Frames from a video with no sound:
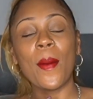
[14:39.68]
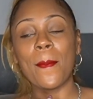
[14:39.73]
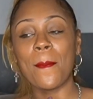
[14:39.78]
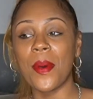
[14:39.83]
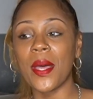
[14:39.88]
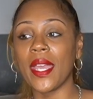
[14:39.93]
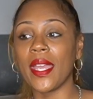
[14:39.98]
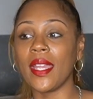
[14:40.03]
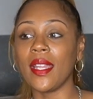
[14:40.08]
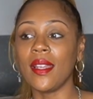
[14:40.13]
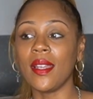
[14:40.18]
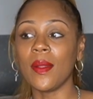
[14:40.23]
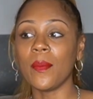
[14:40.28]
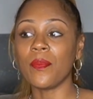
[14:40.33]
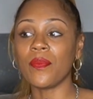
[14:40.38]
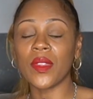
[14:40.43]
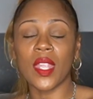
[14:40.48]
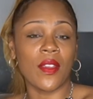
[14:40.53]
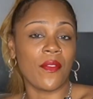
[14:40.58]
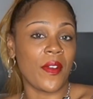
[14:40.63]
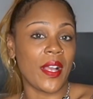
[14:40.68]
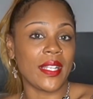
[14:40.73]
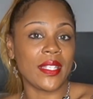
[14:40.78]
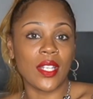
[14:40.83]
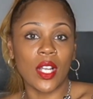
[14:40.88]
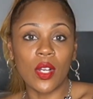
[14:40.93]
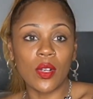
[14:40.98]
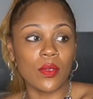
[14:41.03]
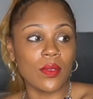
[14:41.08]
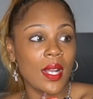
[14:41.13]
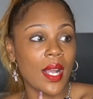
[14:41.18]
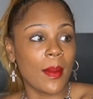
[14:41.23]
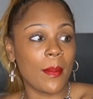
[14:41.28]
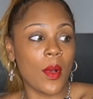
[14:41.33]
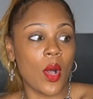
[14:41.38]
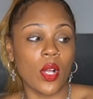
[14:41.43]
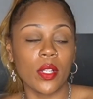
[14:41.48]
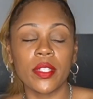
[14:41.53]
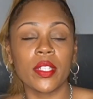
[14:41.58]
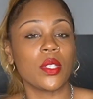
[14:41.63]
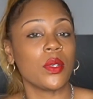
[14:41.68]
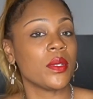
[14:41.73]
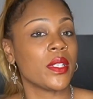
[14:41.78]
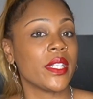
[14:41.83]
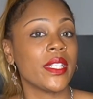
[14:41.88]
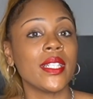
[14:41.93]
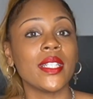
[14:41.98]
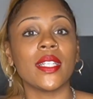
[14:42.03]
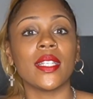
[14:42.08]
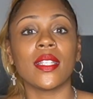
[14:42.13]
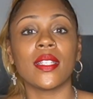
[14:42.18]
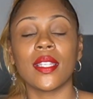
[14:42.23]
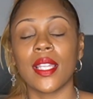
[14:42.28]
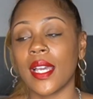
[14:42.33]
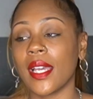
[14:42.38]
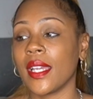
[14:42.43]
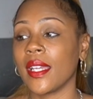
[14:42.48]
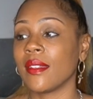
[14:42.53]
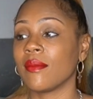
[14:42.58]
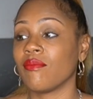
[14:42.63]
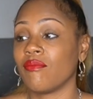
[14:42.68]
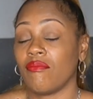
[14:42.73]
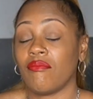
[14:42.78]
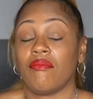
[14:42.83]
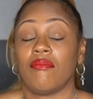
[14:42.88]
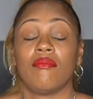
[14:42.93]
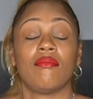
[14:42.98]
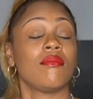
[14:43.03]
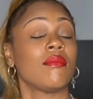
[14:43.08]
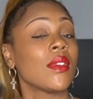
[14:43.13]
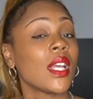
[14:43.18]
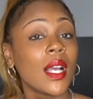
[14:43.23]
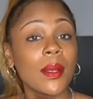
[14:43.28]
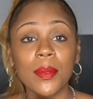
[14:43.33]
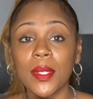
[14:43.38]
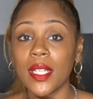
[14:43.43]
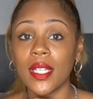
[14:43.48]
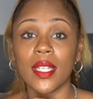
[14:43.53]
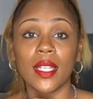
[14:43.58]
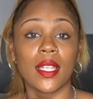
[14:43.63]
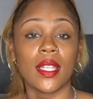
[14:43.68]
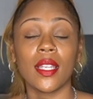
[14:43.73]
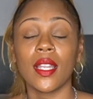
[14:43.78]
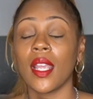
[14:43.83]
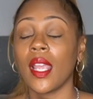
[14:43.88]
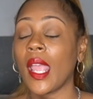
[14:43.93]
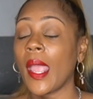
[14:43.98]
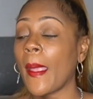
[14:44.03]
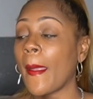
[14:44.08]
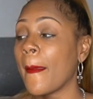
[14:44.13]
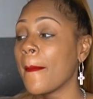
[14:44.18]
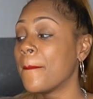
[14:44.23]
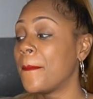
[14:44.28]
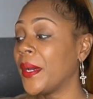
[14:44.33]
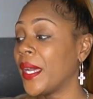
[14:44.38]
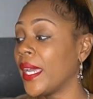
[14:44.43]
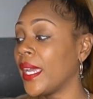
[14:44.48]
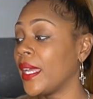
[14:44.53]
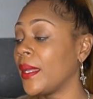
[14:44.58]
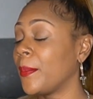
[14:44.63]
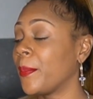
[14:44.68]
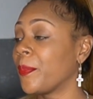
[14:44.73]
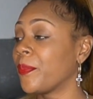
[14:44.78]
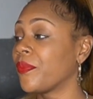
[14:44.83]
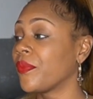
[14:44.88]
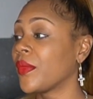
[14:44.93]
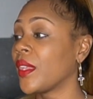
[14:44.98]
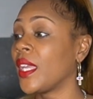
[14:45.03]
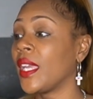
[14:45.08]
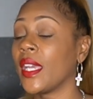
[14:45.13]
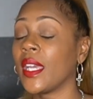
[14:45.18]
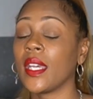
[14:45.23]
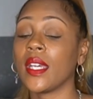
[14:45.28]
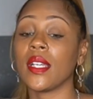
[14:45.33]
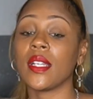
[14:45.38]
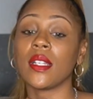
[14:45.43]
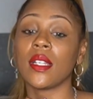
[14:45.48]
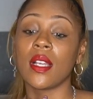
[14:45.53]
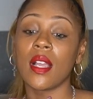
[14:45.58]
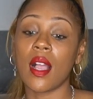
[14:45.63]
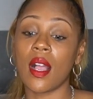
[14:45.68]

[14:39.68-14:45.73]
But if I don't, I'm also good. Like, I'm good. But yeah,